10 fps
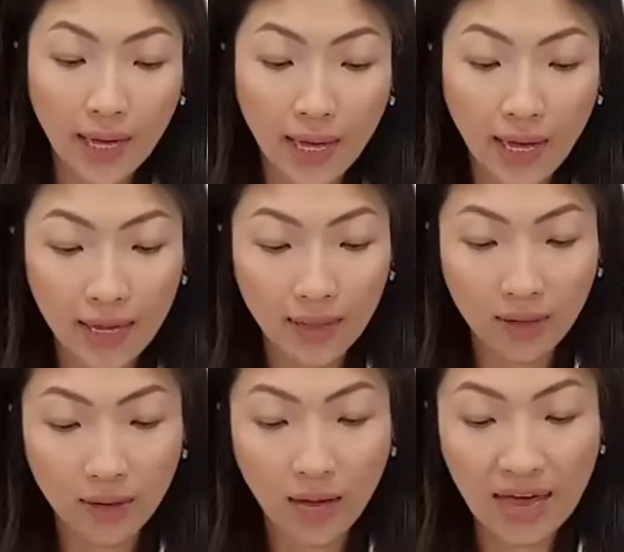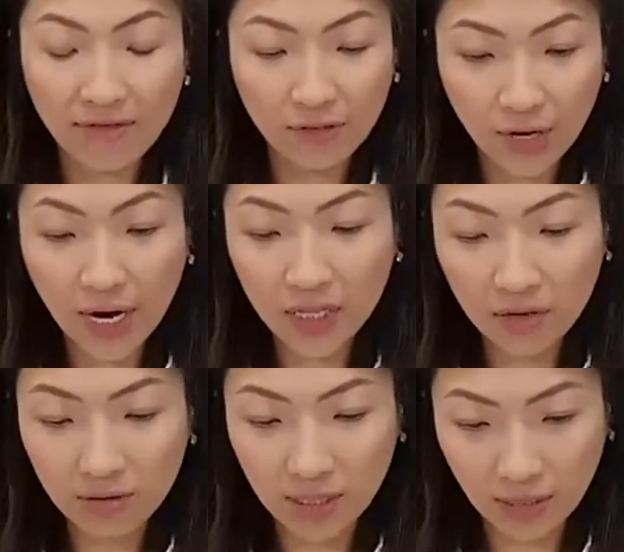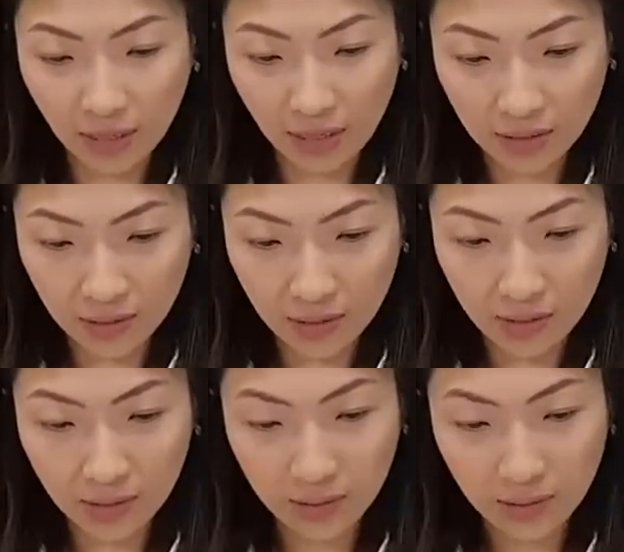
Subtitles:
And I've tried using this,